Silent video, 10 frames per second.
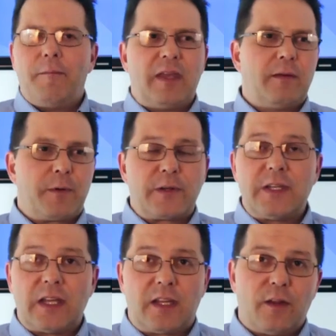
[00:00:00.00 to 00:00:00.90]
in
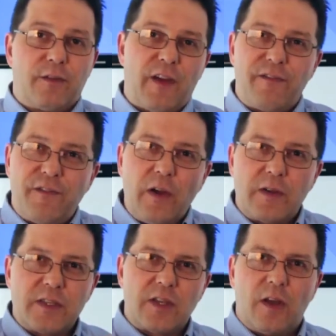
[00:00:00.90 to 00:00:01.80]
particular, if I
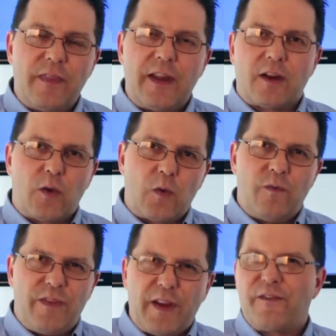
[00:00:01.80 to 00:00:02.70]
focus on
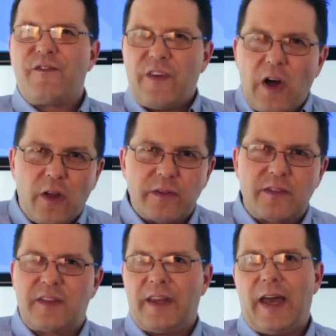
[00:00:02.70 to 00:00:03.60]
their
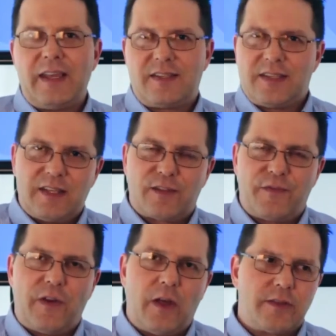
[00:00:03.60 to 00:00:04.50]
faults that I see as
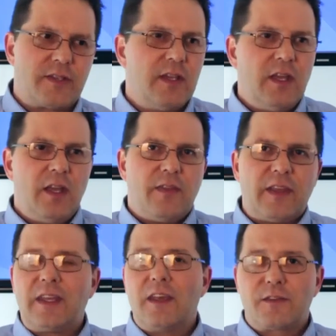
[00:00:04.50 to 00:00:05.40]
faults,
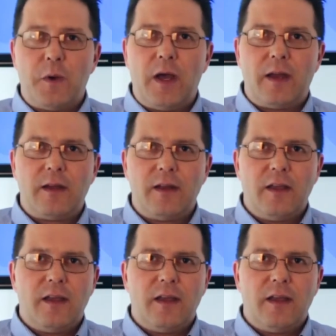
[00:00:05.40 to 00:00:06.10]
then guess what?